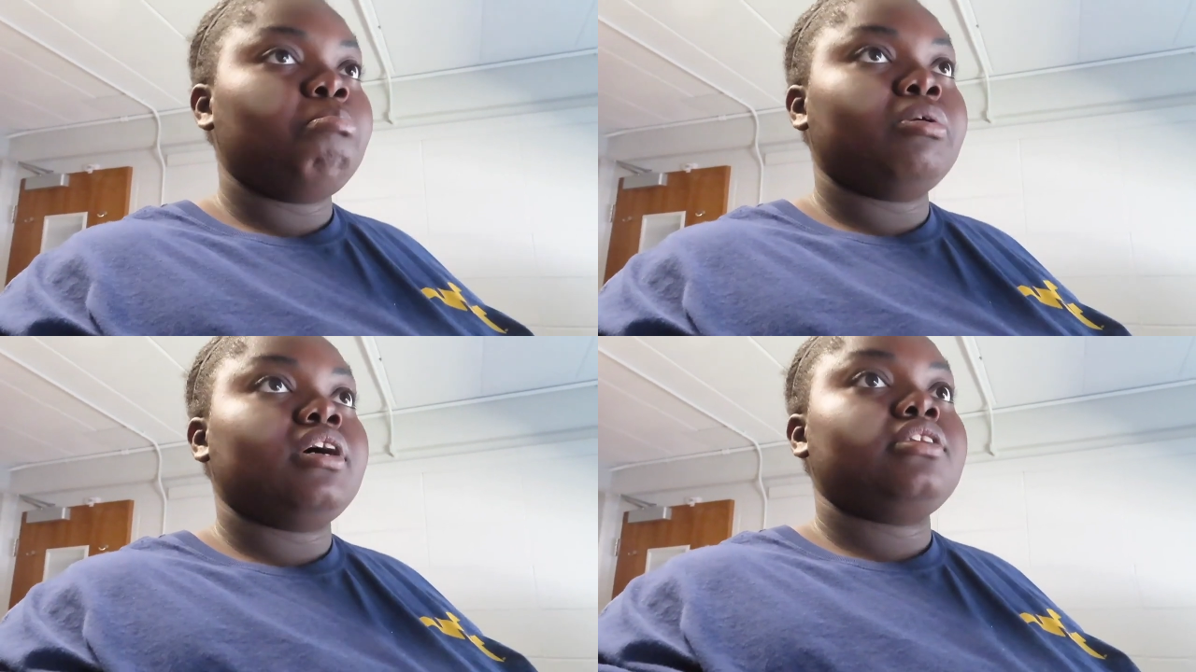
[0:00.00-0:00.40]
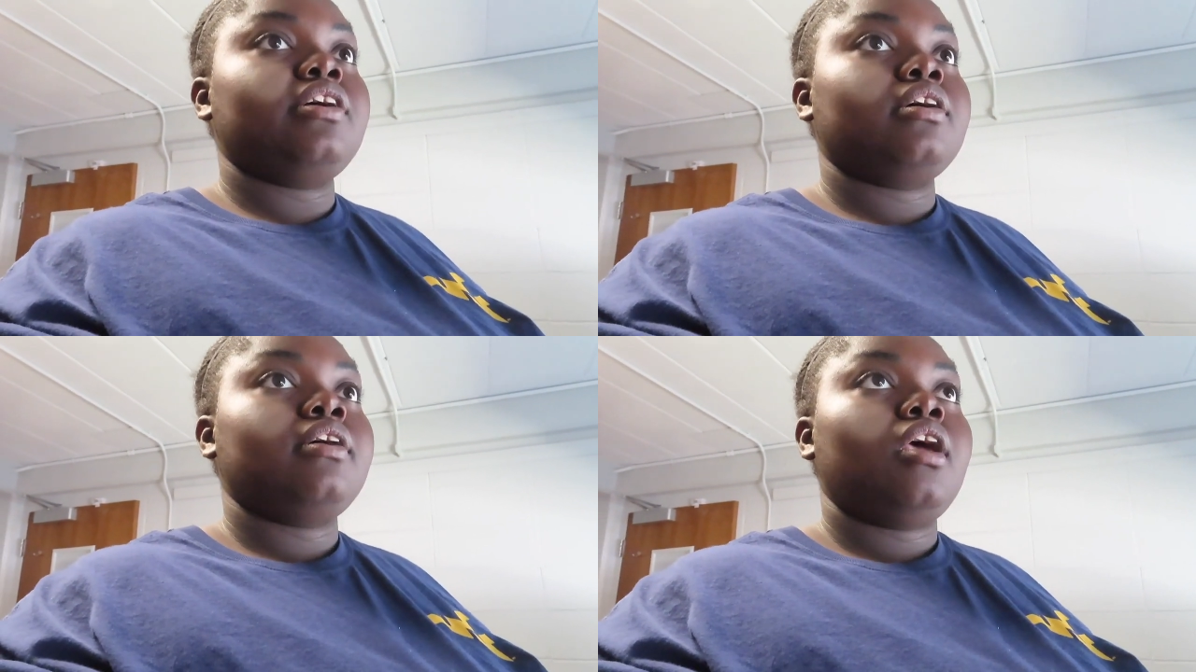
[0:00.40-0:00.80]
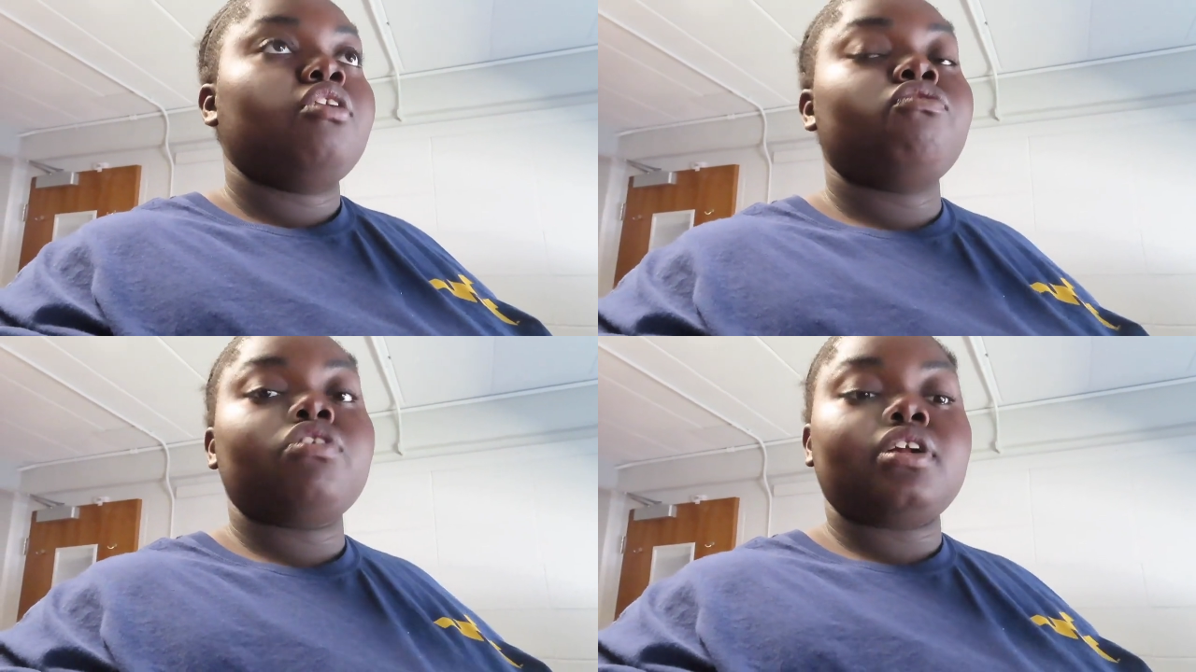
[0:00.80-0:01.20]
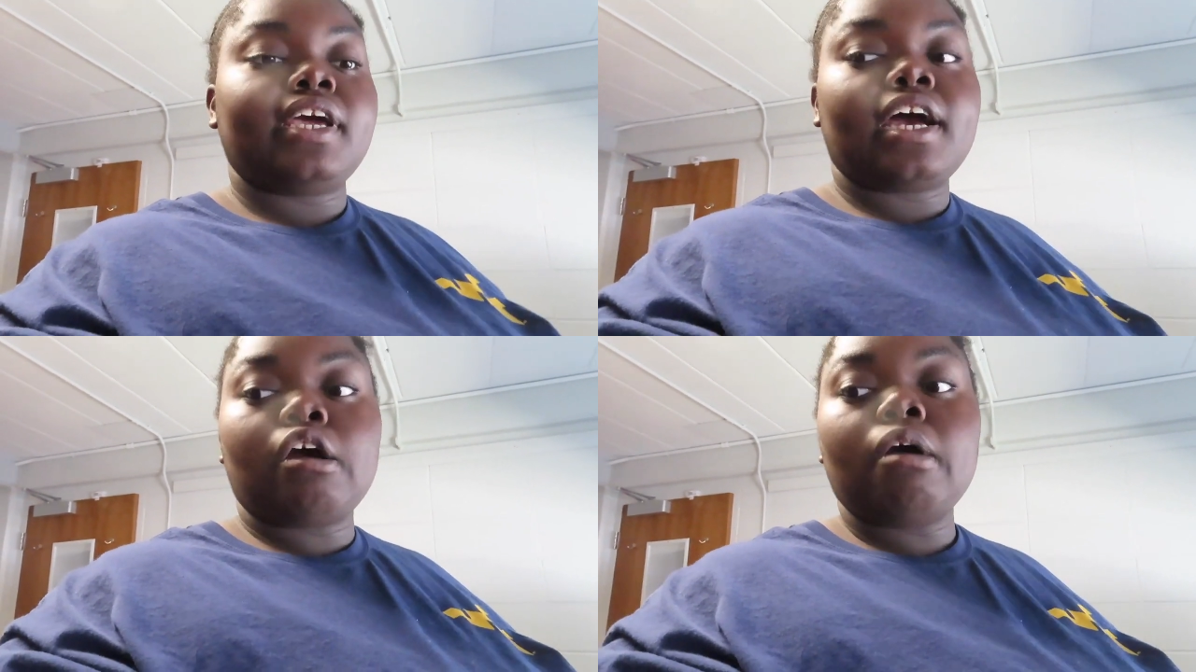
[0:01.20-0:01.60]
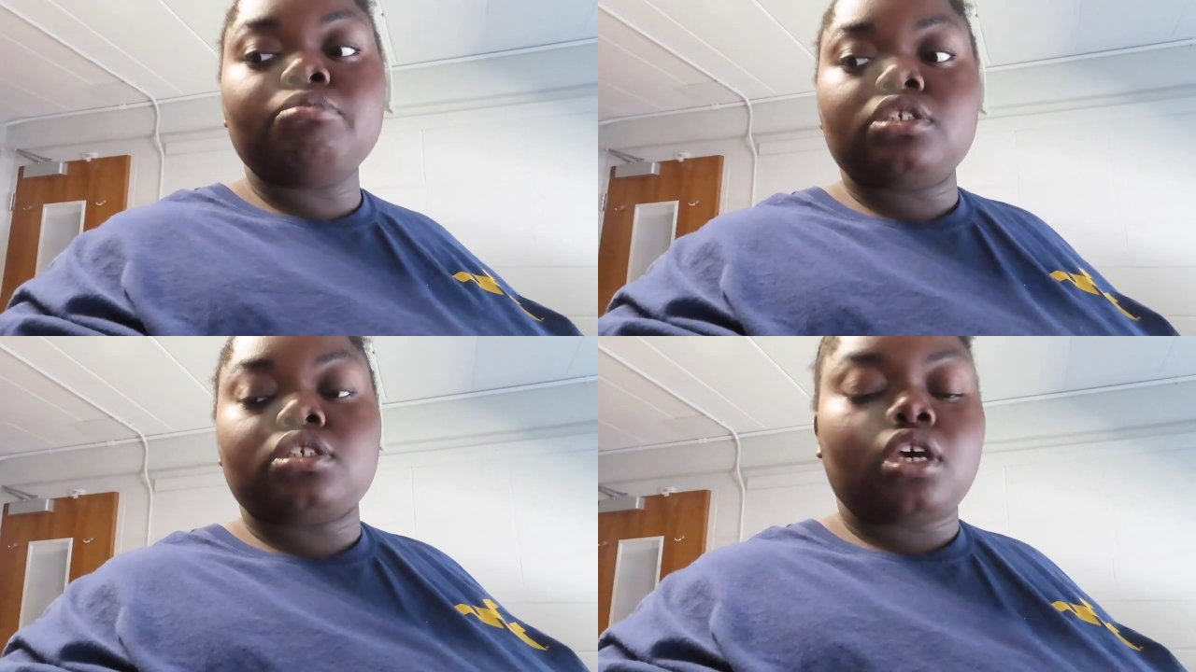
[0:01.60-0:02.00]
but for now, I'm
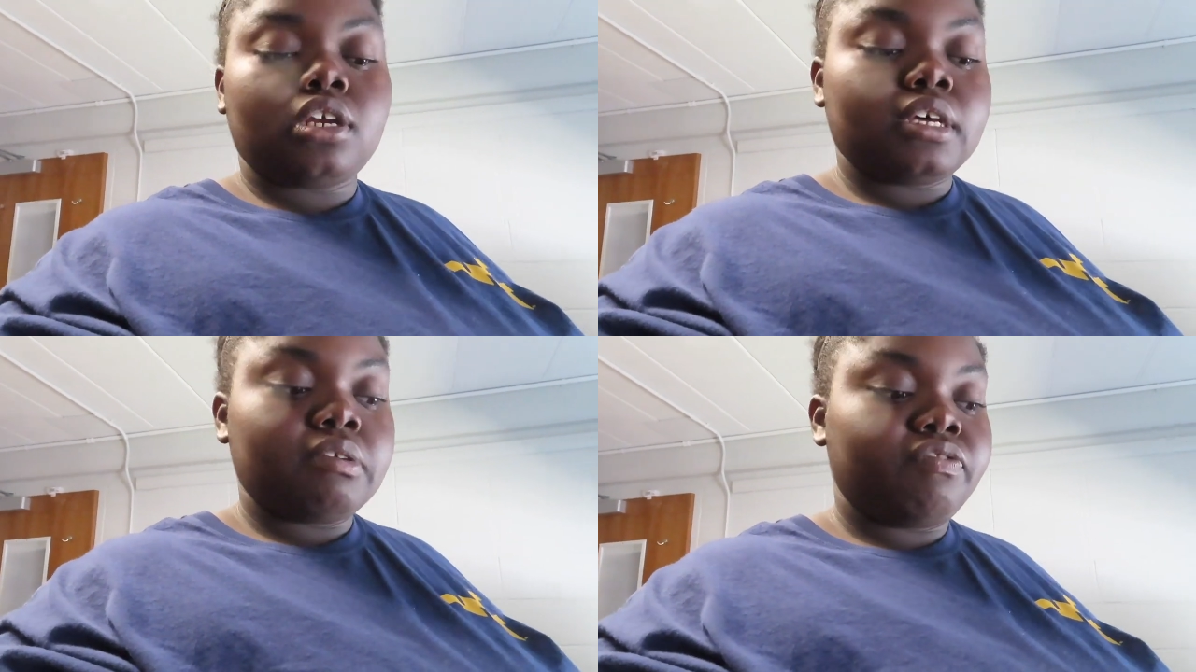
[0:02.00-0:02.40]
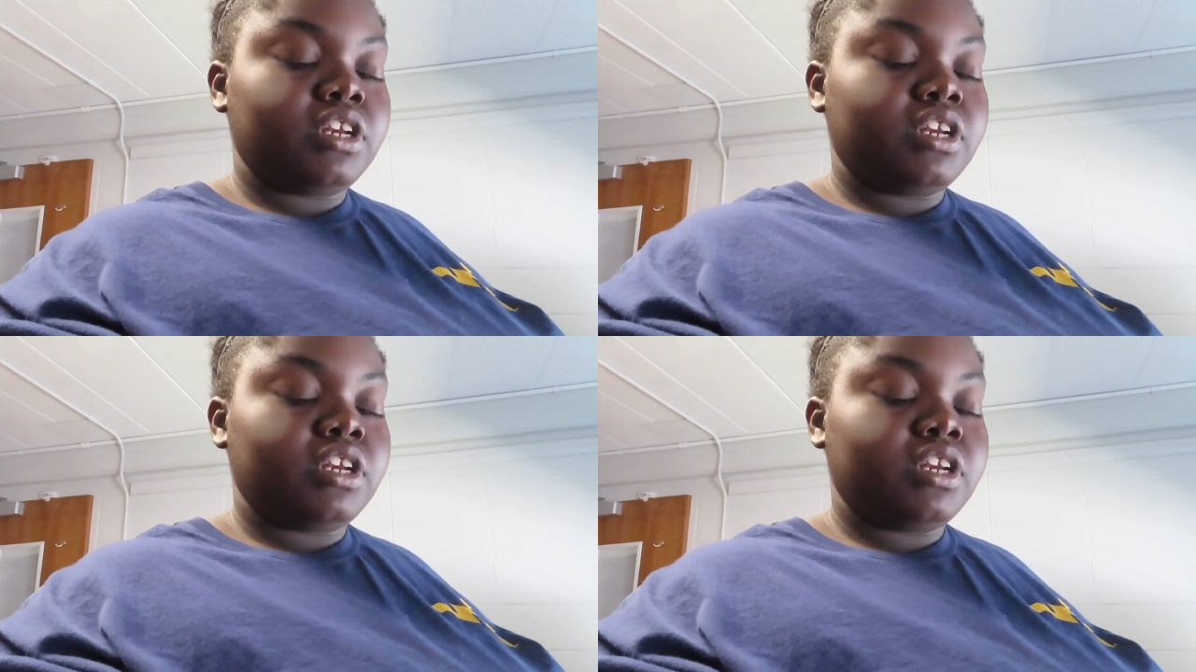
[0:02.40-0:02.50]
just gonna